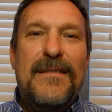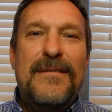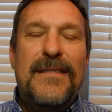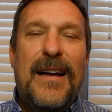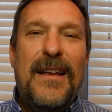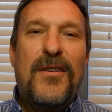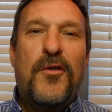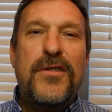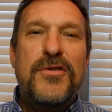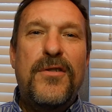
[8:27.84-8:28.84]
I
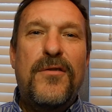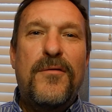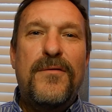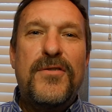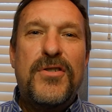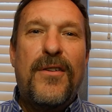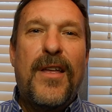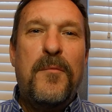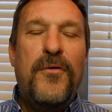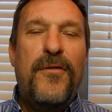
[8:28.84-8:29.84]
encourage you to share
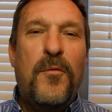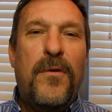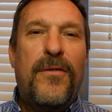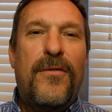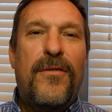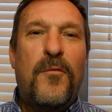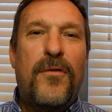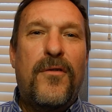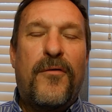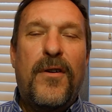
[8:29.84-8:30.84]
that movie with
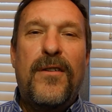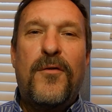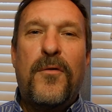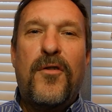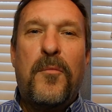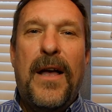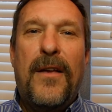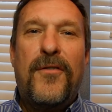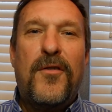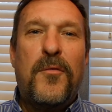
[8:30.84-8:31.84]
your friends, with your
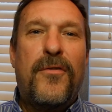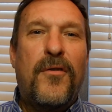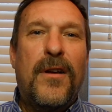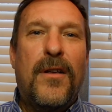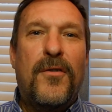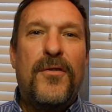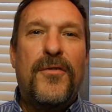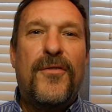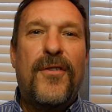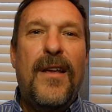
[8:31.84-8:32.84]
pastor, with your
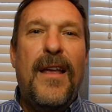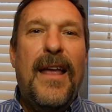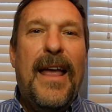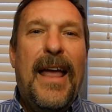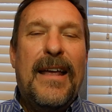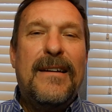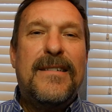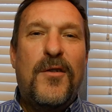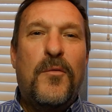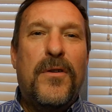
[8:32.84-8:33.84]
elders. And
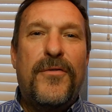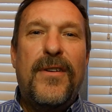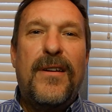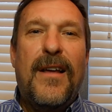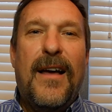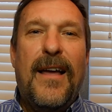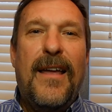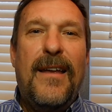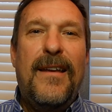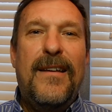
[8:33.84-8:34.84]
Ted Wilson,
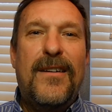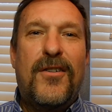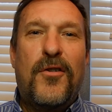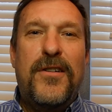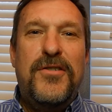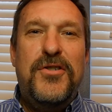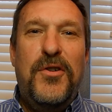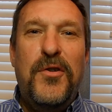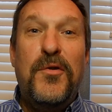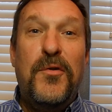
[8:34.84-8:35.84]
I encourage
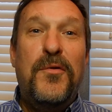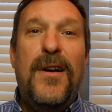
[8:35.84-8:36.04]
you,